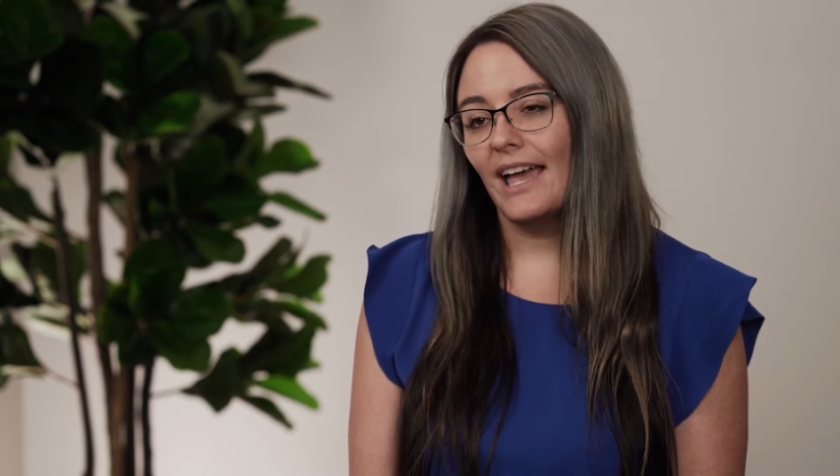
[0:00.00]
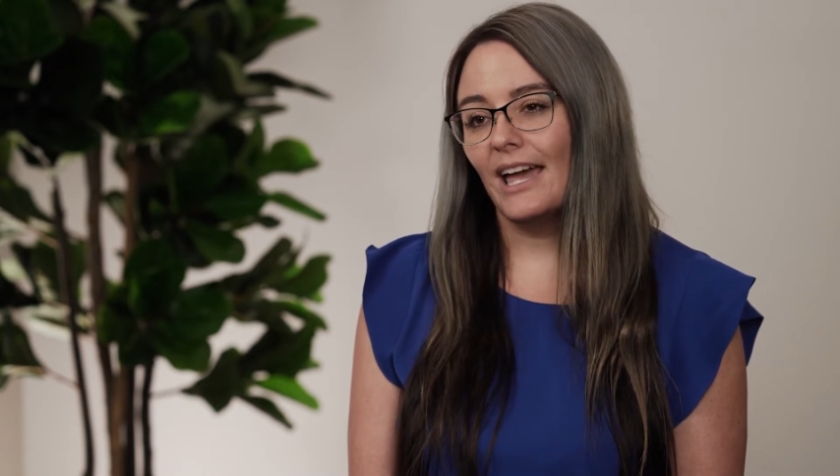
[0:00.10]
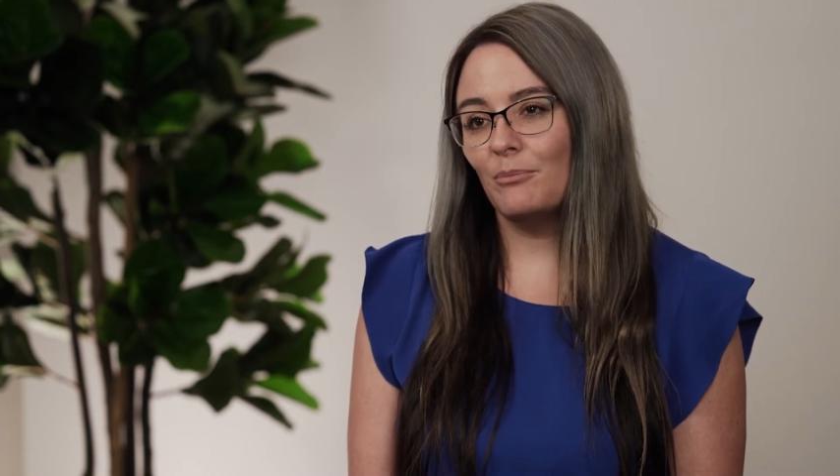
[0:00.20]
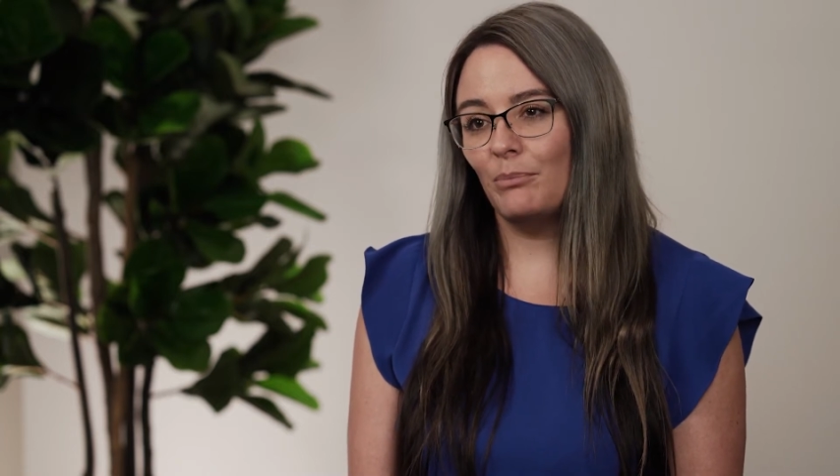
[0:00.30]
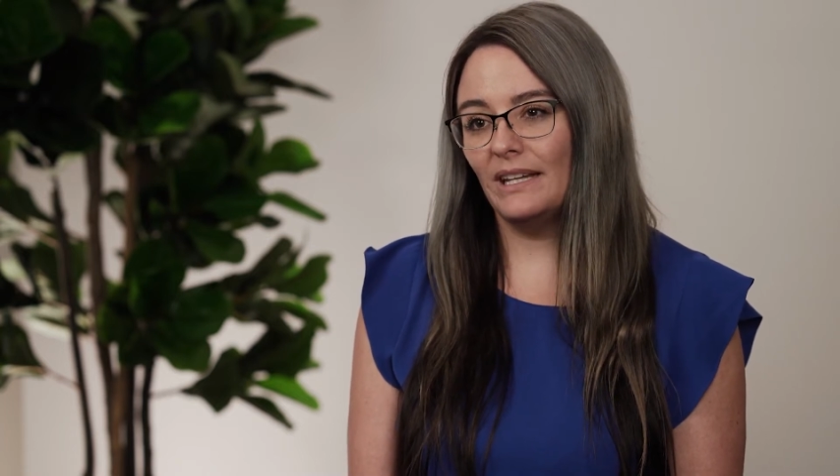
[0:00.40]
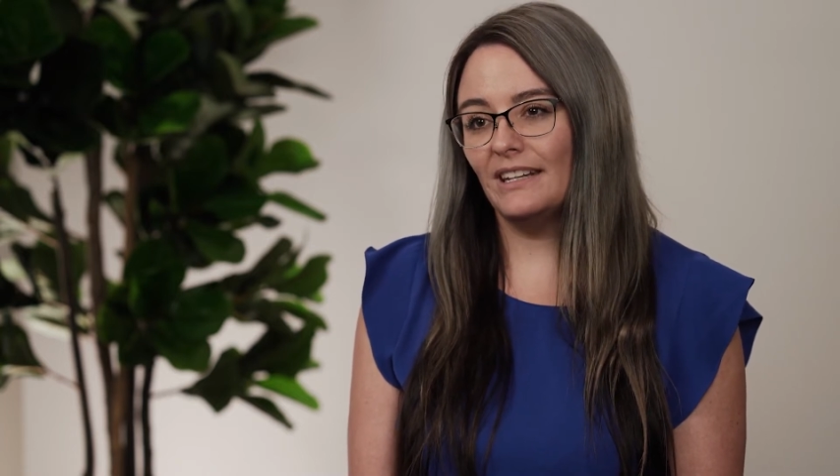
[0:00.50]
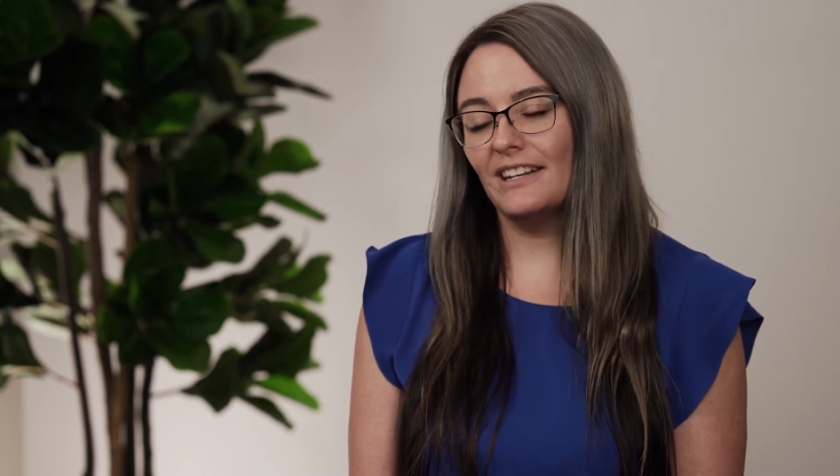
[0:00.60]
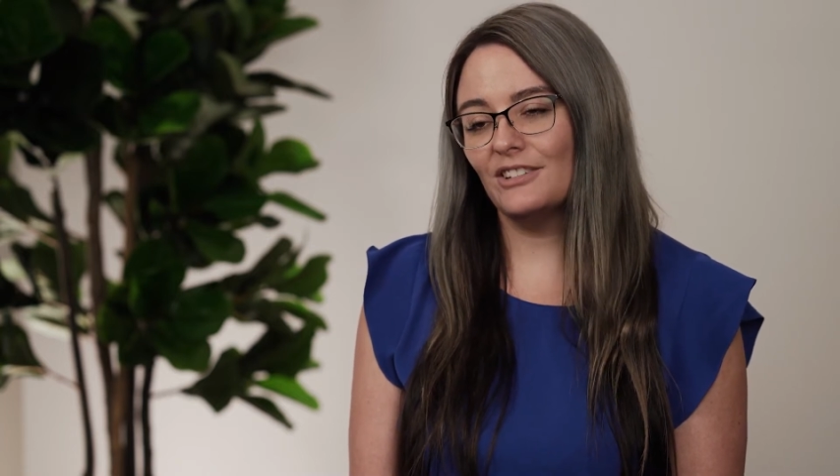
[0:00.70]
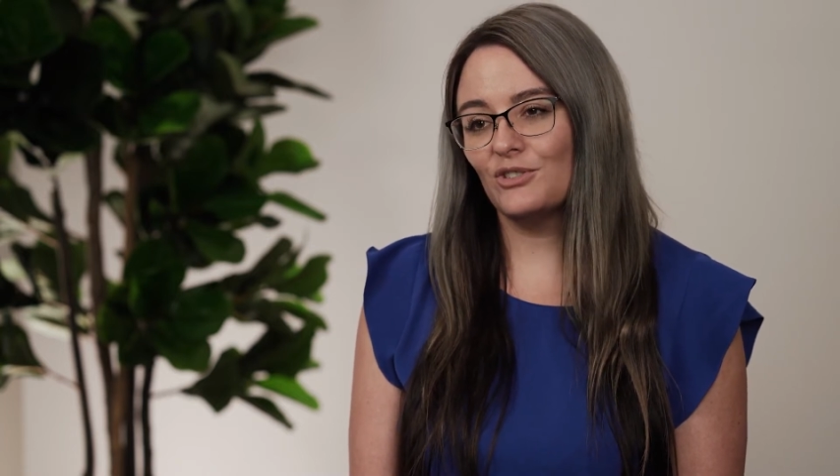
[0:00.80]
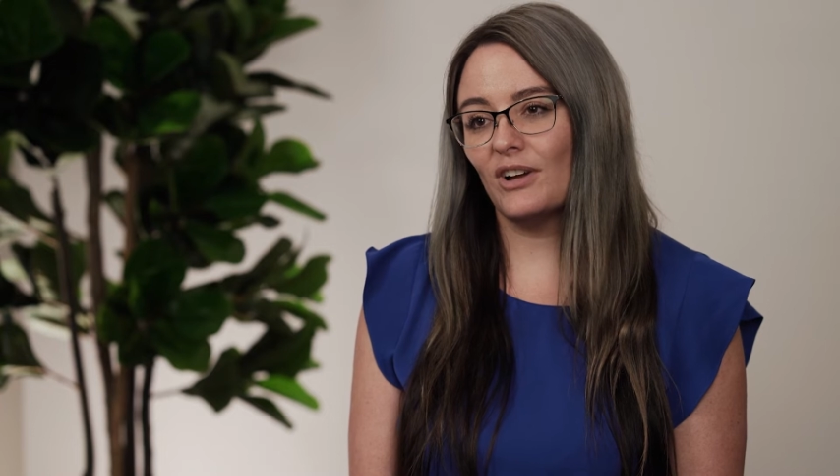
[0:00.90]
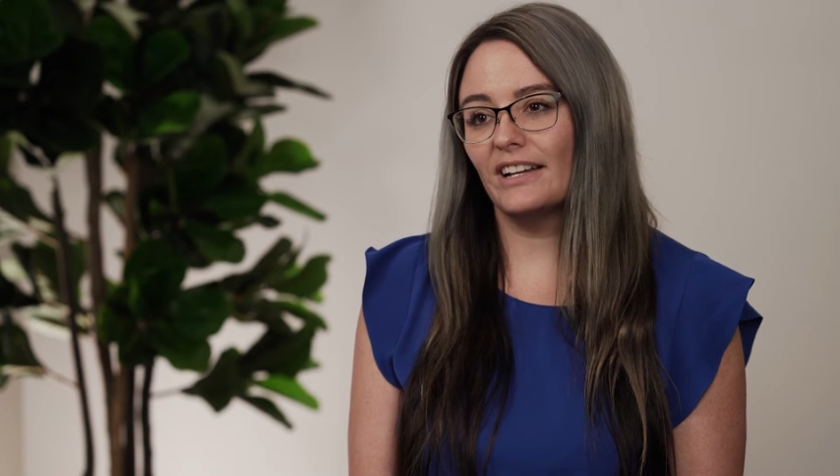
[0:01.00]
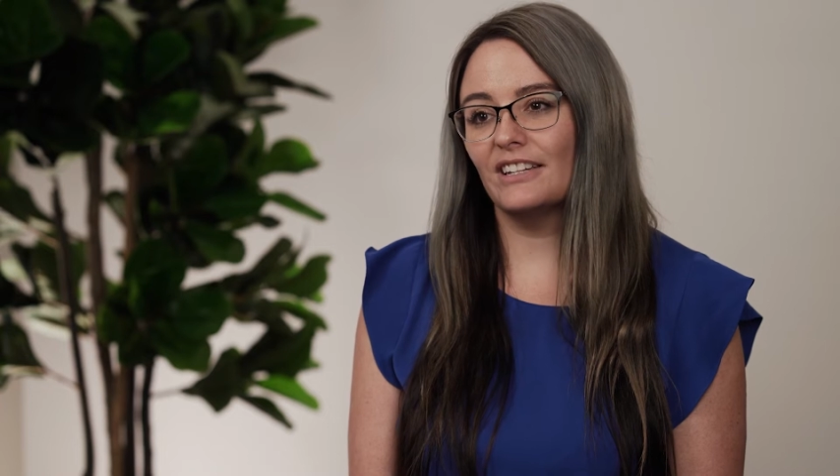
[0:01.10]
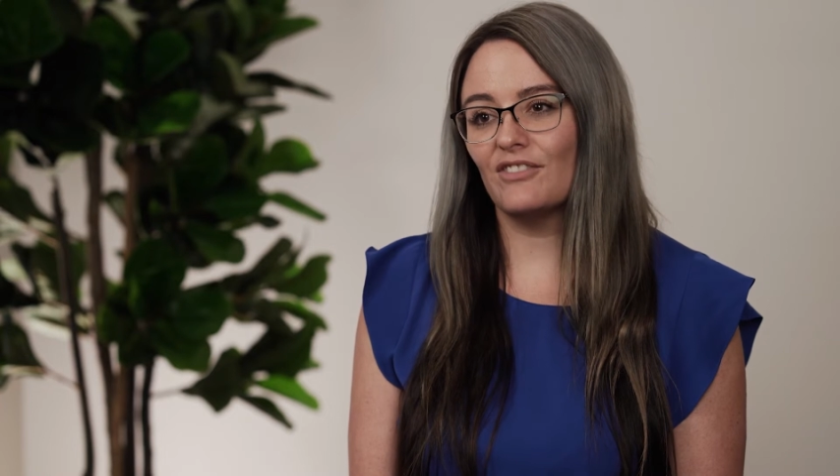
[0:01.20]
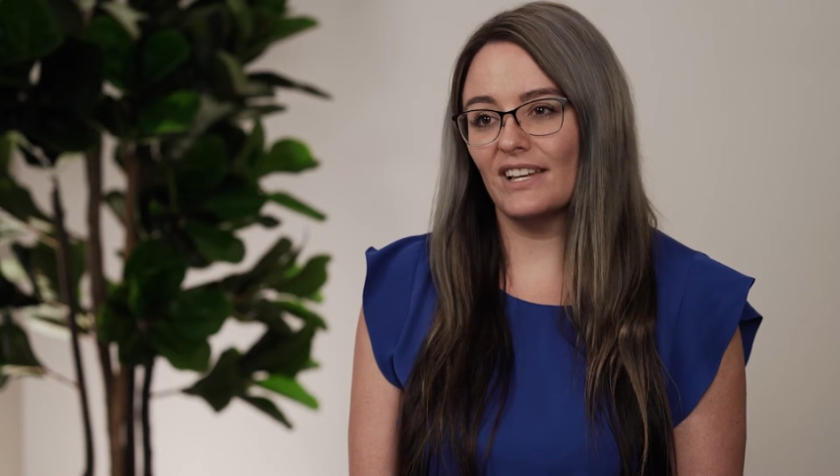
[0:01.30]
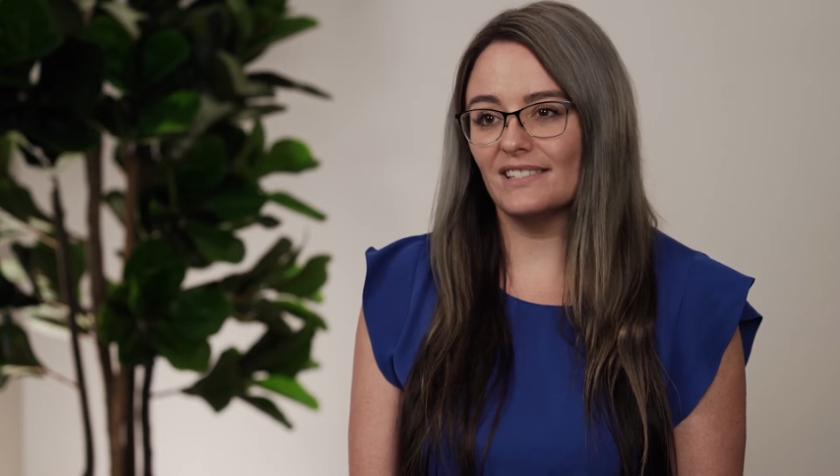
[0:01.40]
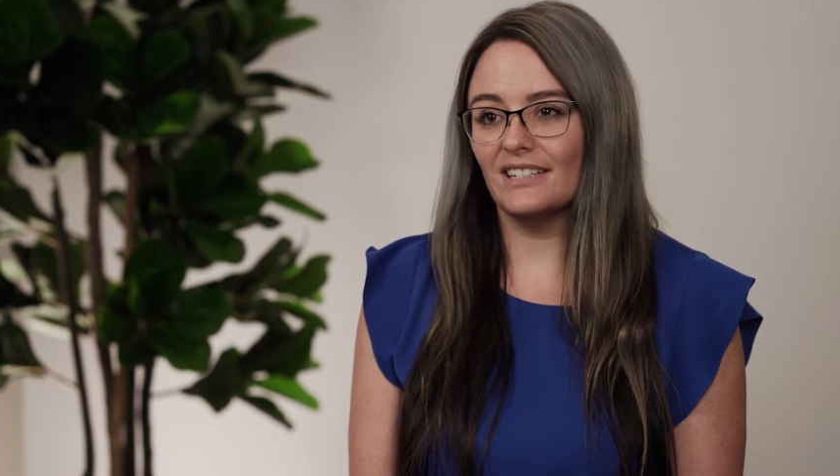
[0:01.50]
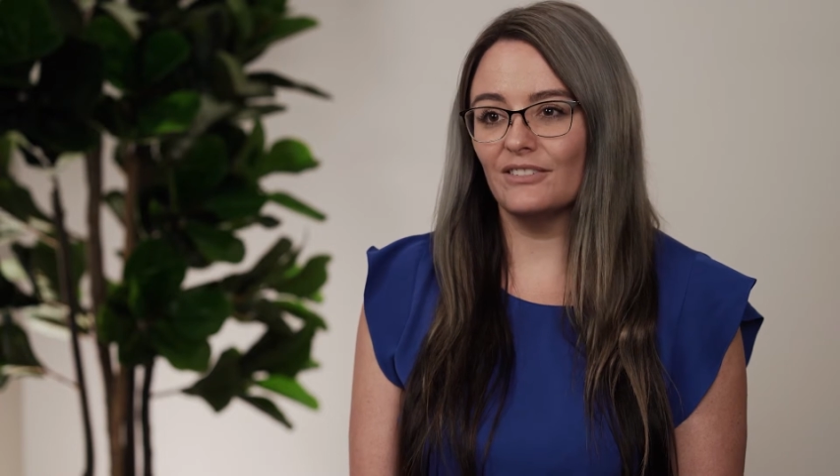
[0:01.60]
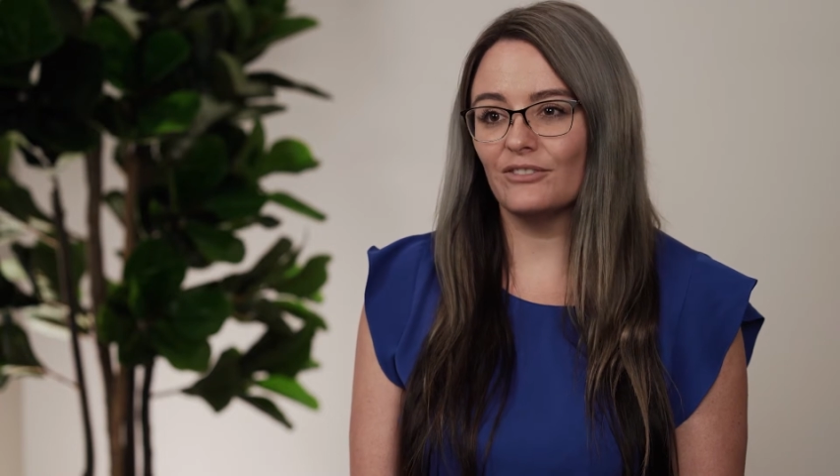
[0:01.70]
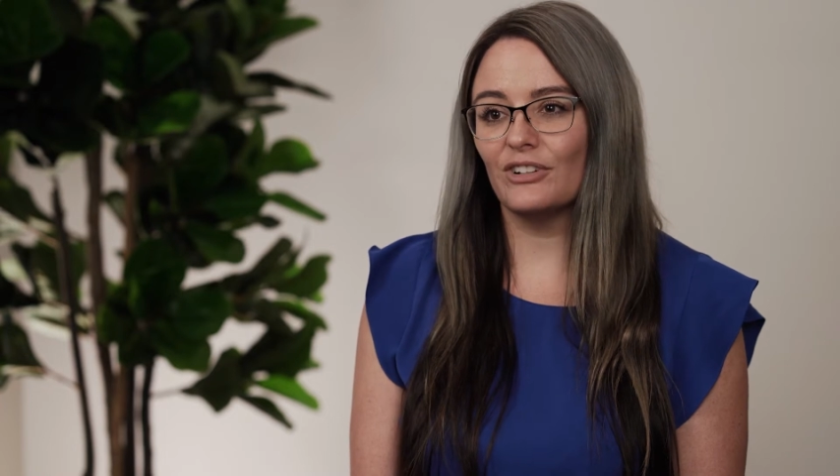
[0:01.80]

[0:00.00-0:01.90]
and been an Australian resident